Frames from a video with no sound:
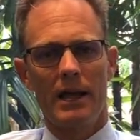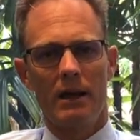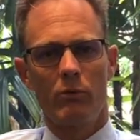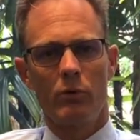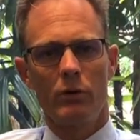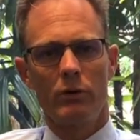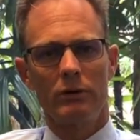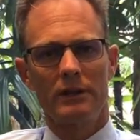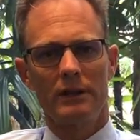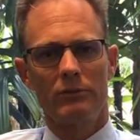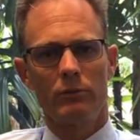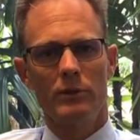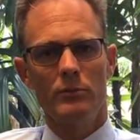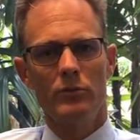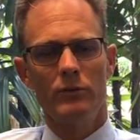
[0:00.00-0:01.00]
world as
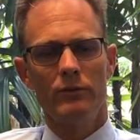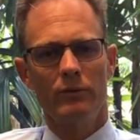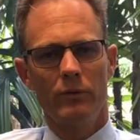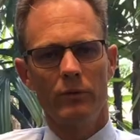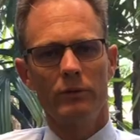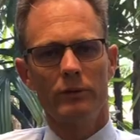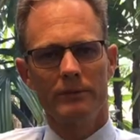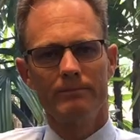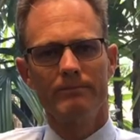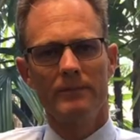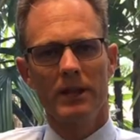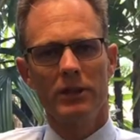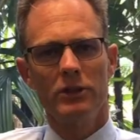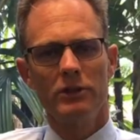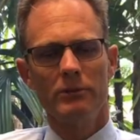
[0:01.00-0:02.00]
we move forward.
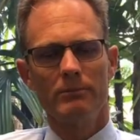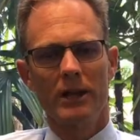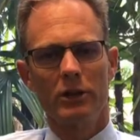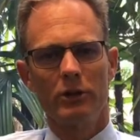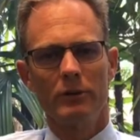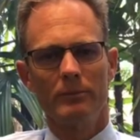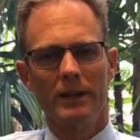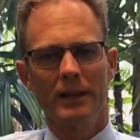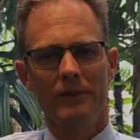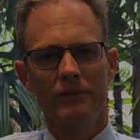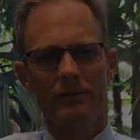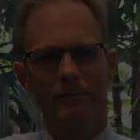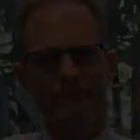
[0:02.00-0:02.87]
Thank you and God bless.